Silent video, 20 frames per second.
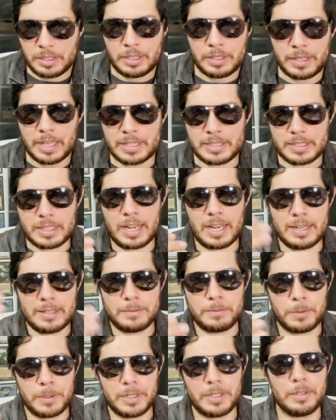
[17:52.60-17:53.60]
That's kind
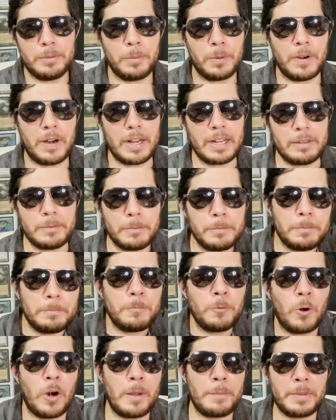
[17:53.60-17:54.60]
of where
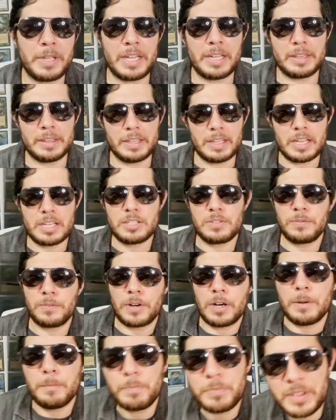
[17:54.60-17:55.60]
I'm getting this
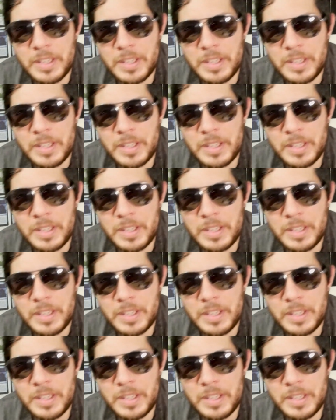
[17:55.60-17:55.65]
from.